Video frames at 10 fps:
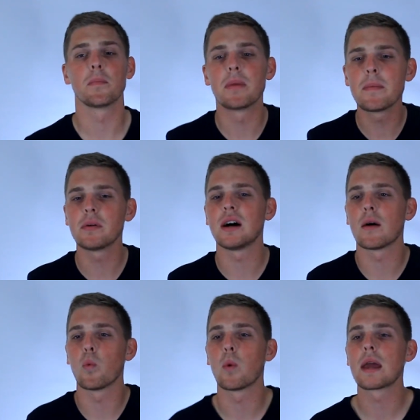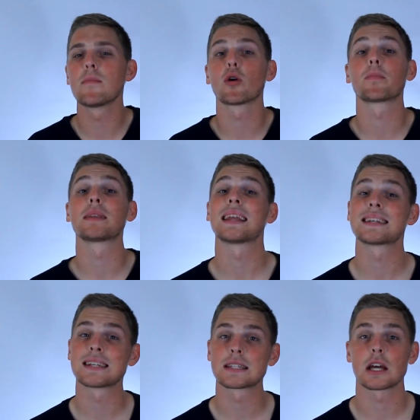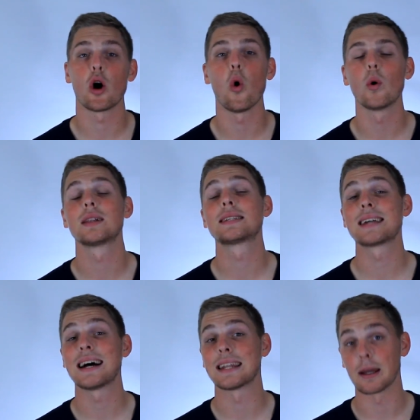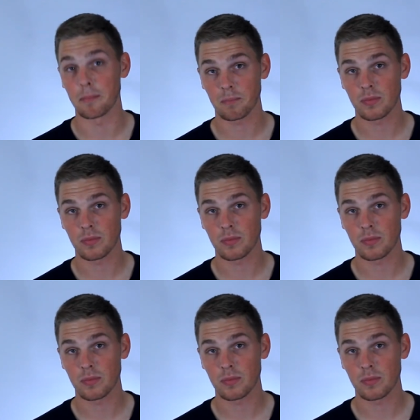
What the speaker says: People are way more pleasant on Tandem.